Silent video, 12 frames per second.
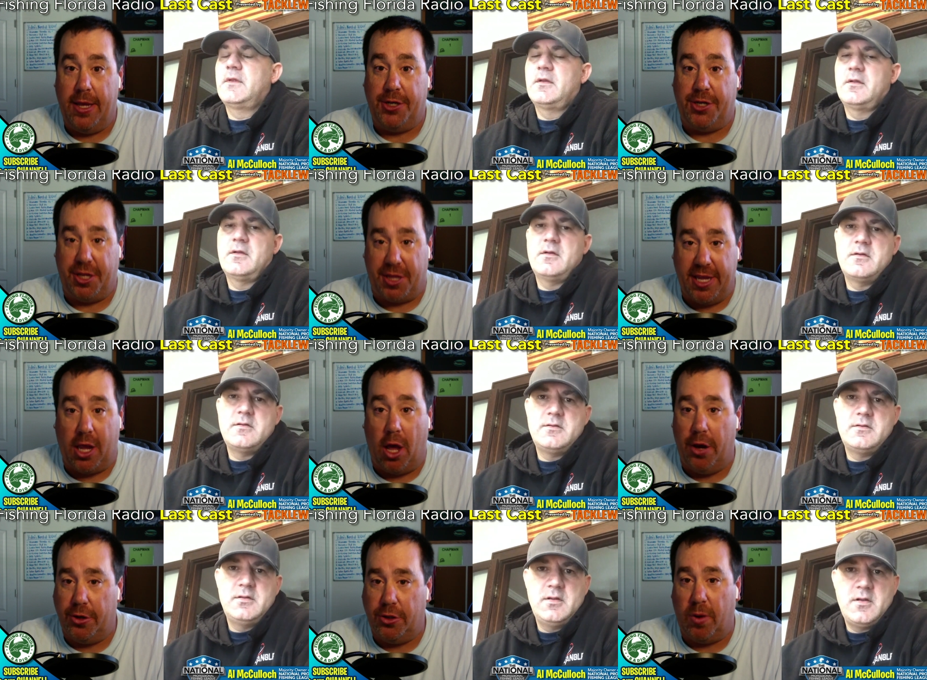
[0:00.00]
Speaker 1: Do you think
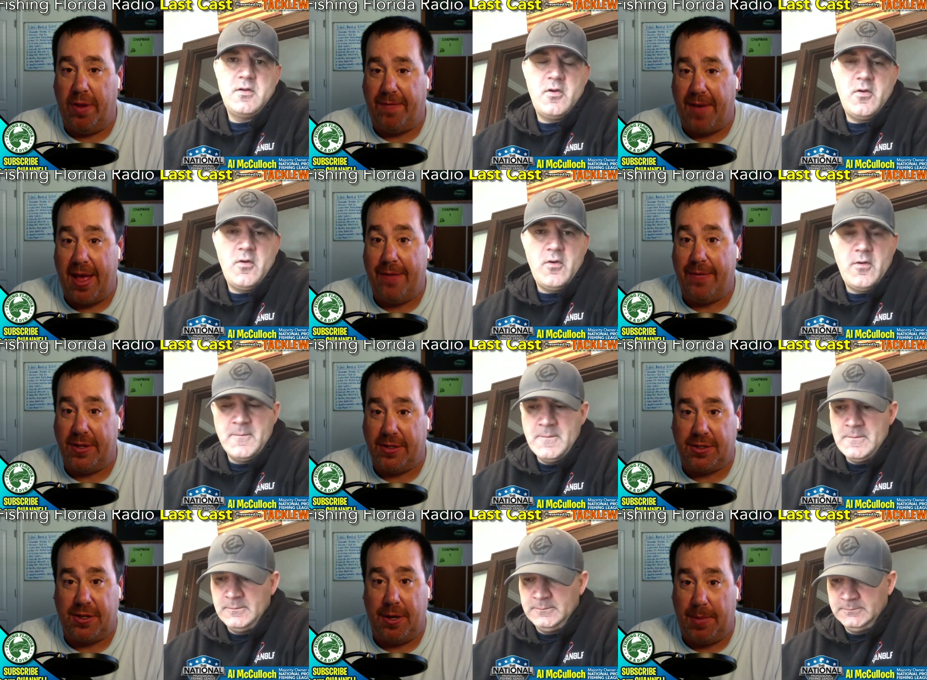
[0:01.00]
125 is
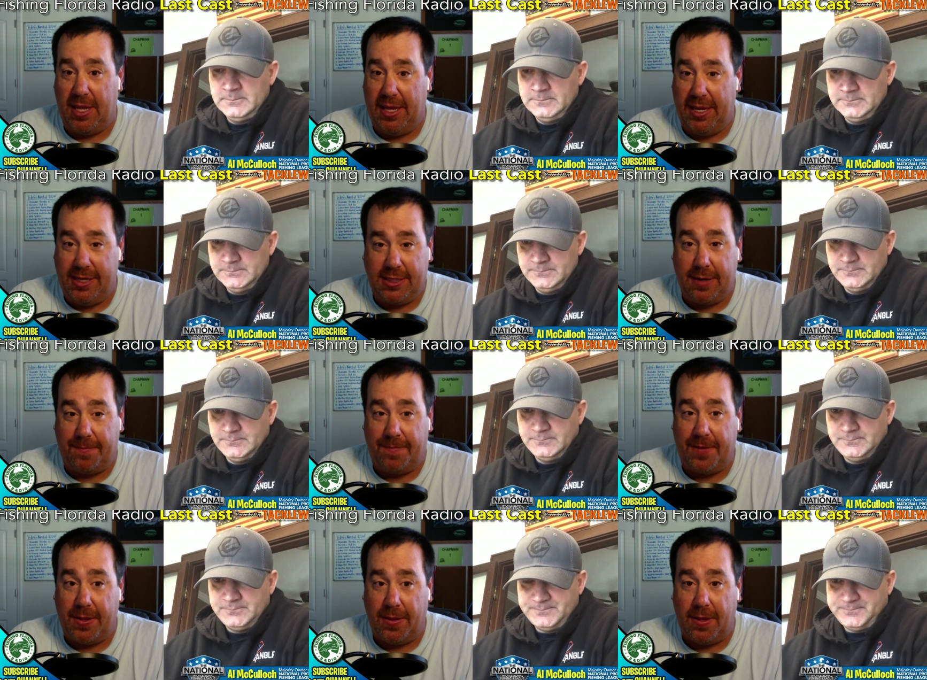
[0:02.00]
going to be easy to
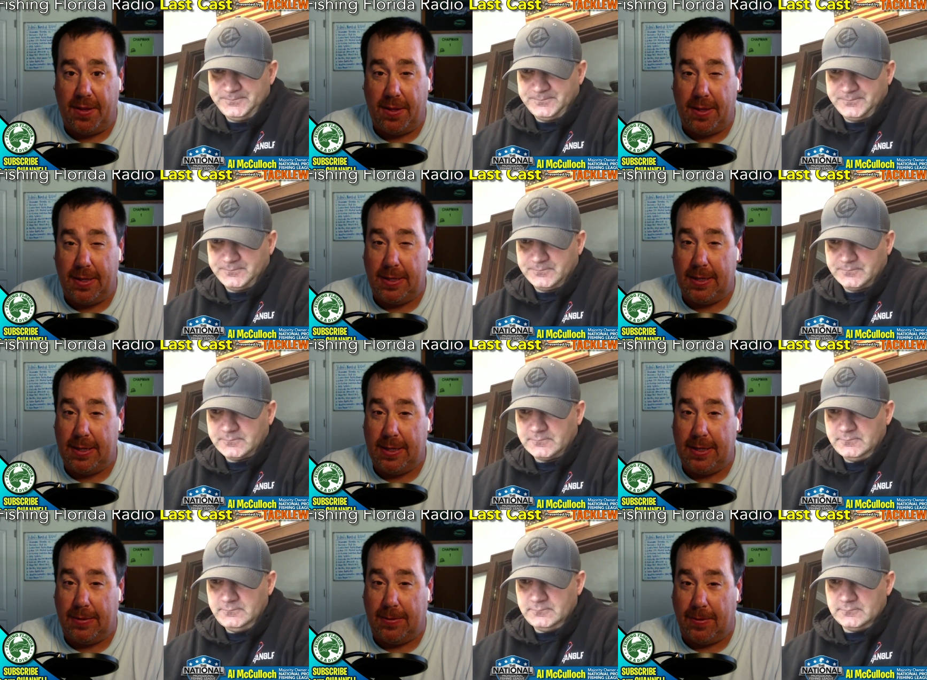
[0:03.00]
fill,
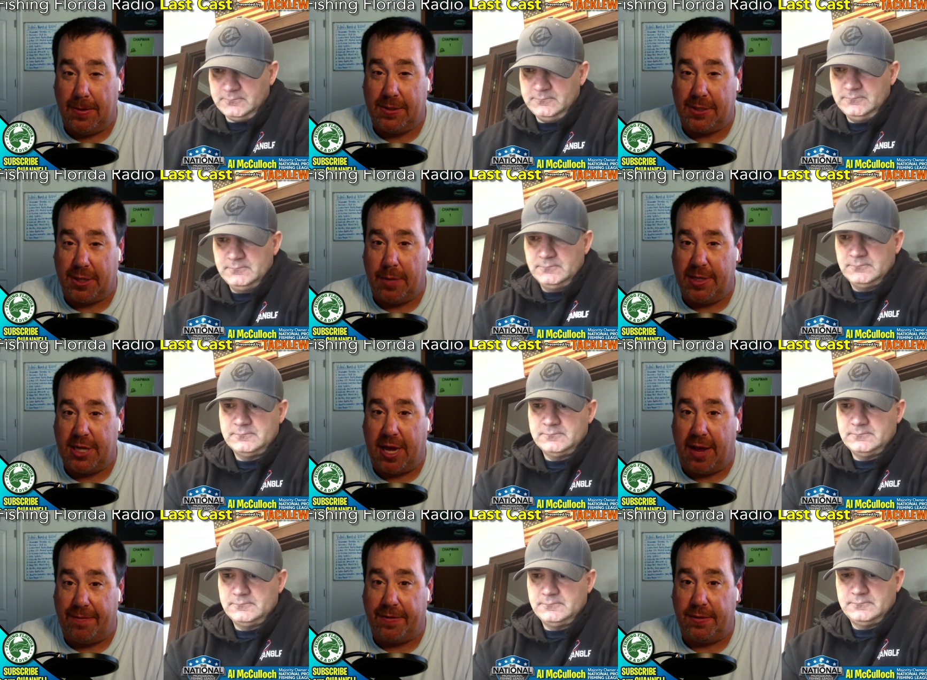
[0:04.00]
or is it going to be
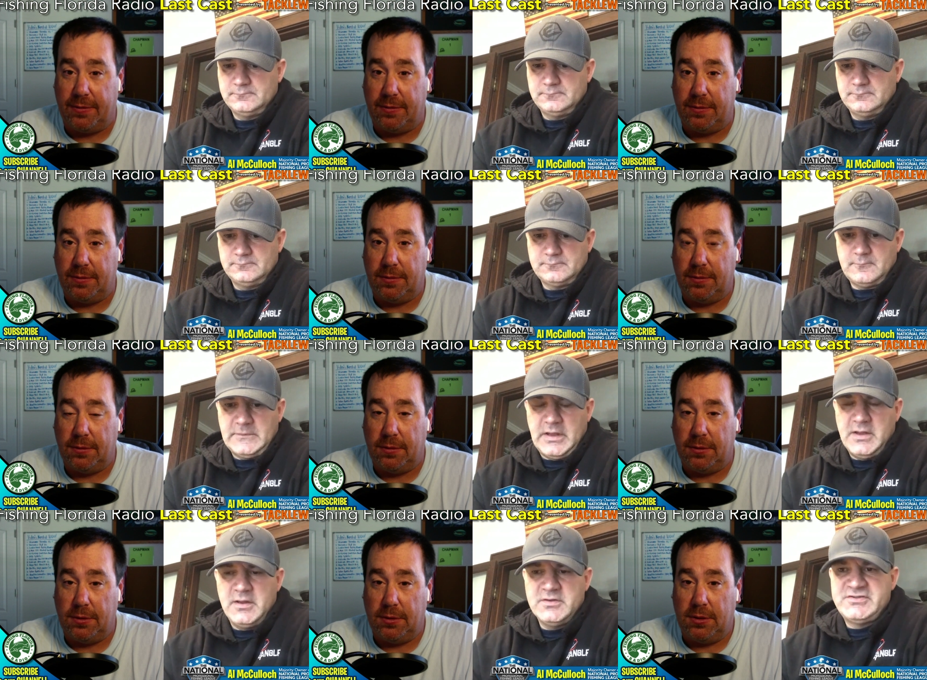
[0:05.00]
tough?
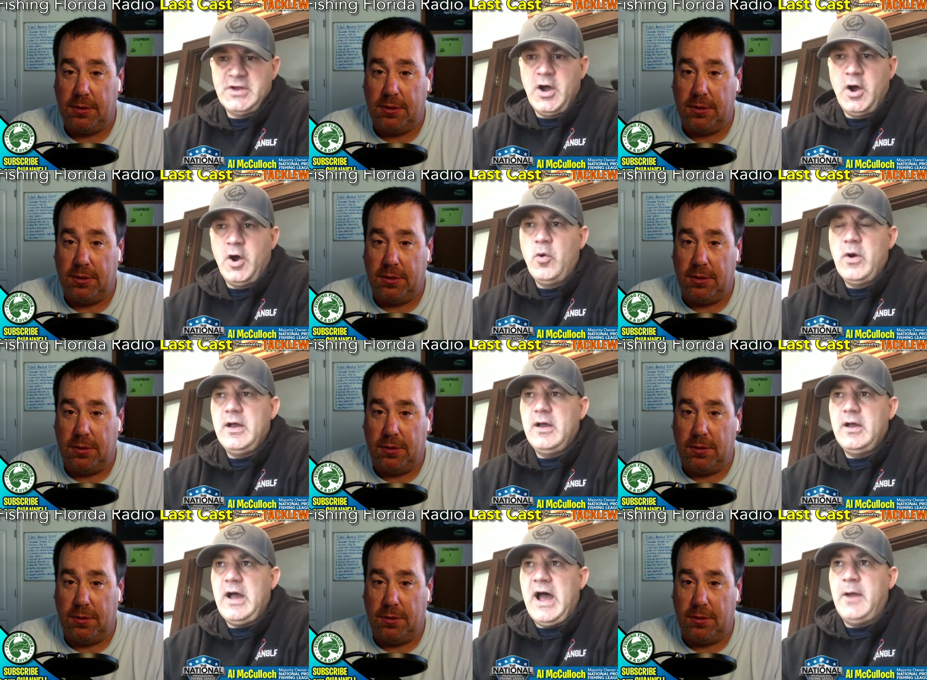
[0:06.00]
Speaker 2: So
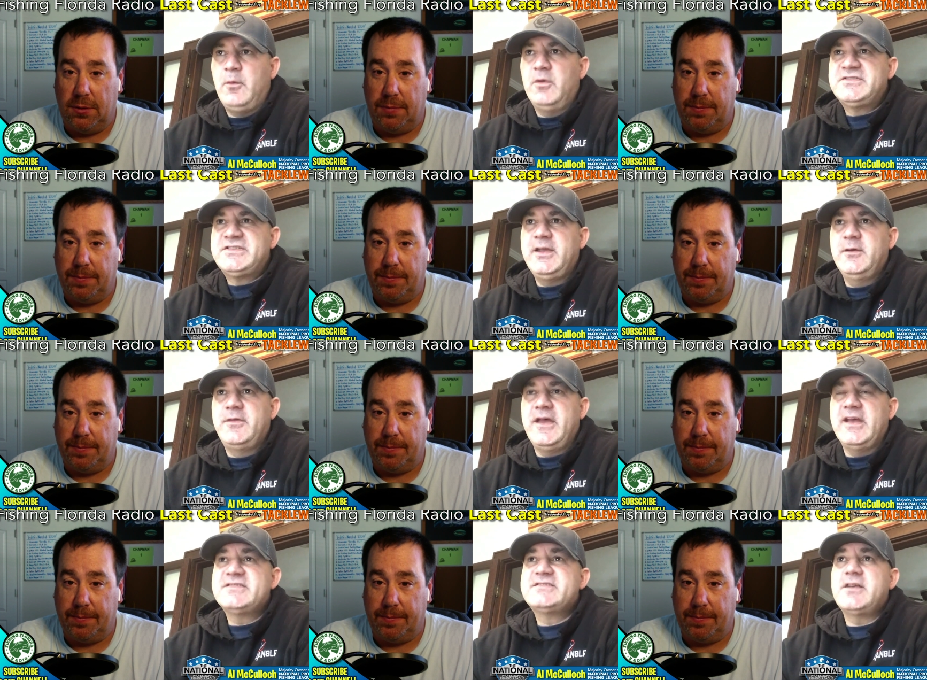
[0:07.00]
I will tell you
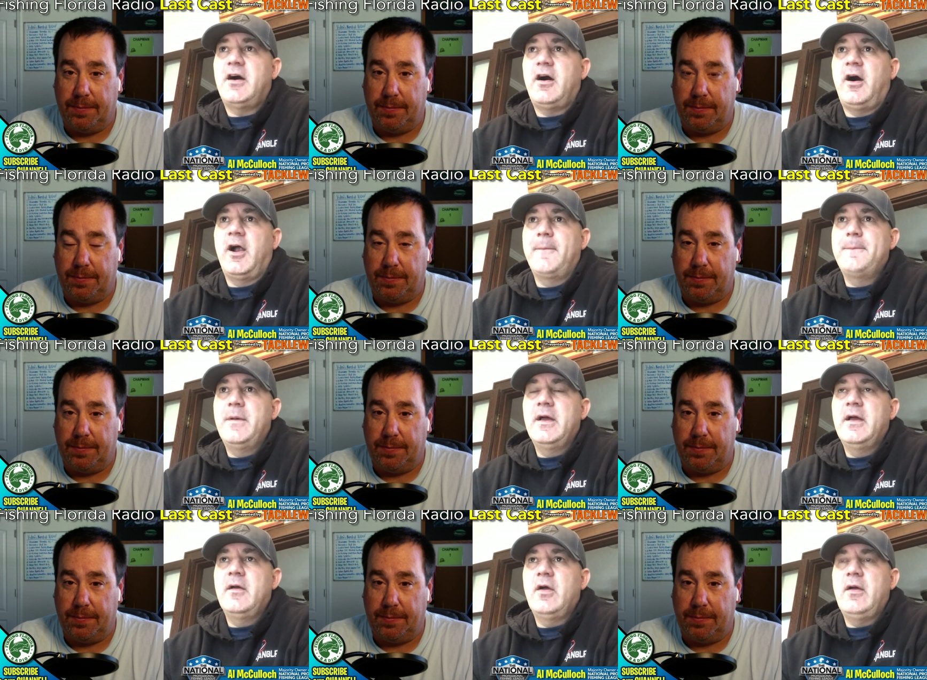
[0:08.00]
this: our
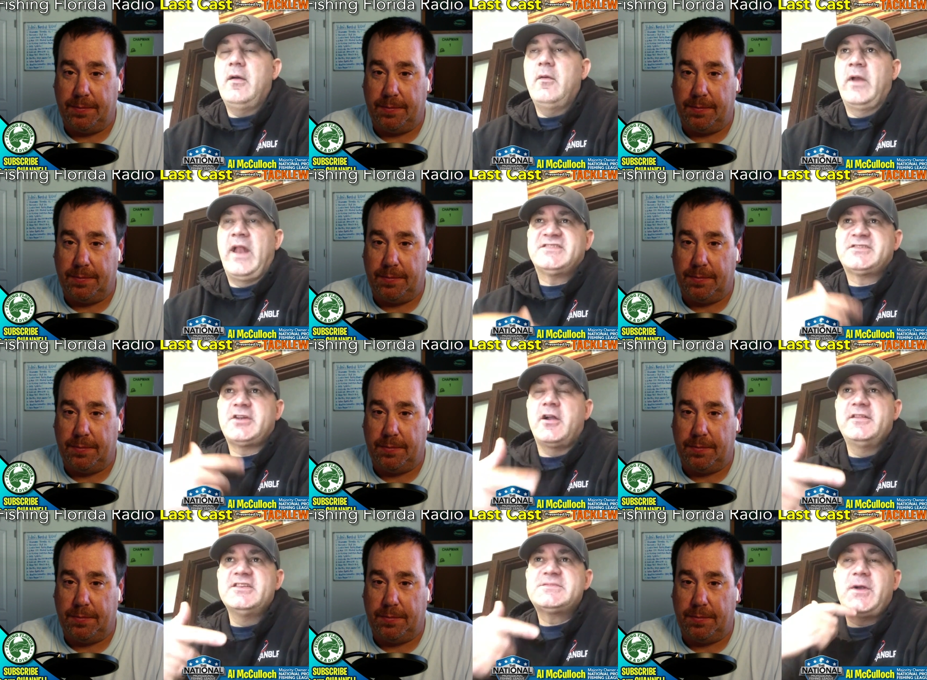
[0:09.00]
when I
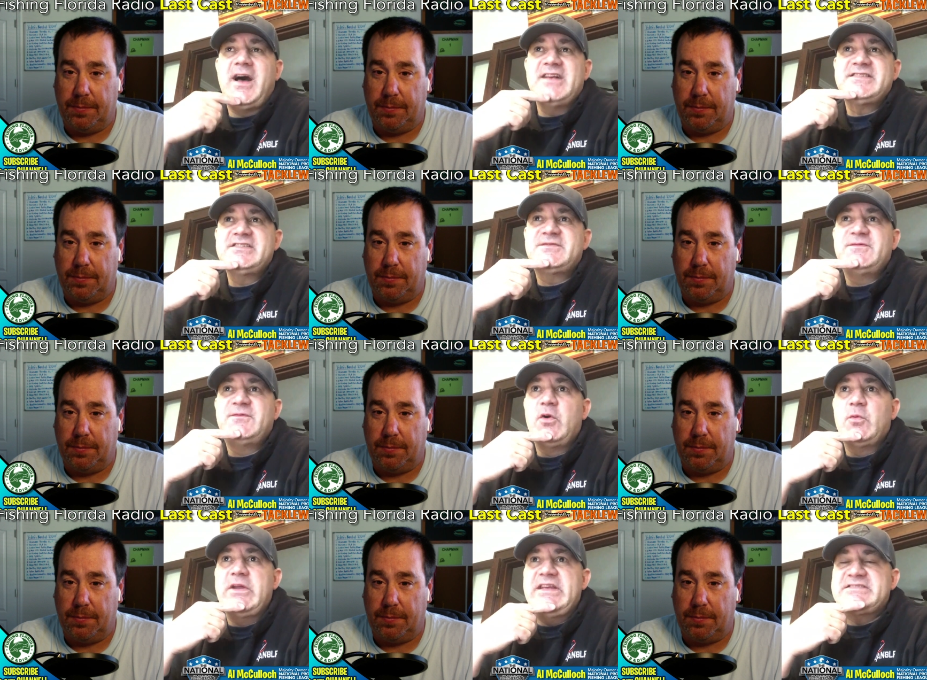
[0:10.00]
started this process
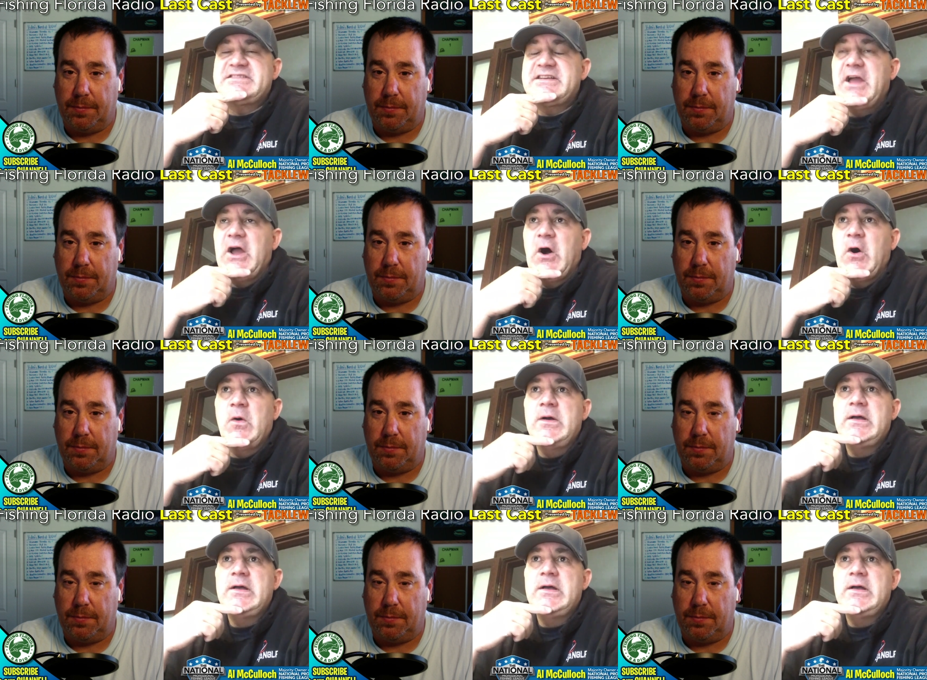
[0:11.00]
four weeks ago,